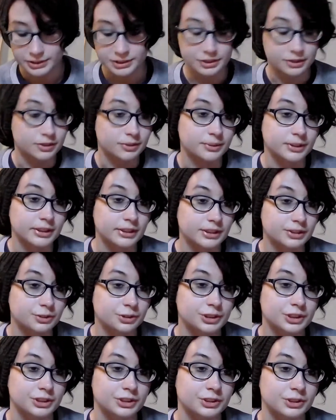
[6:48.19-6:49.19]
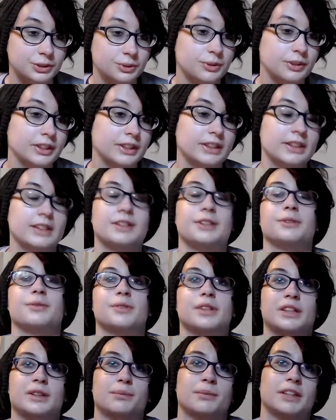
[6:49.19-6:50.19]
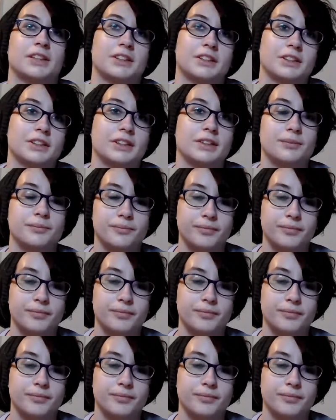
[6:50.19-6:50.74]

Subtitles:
still a really interesting story, and I do recommend it.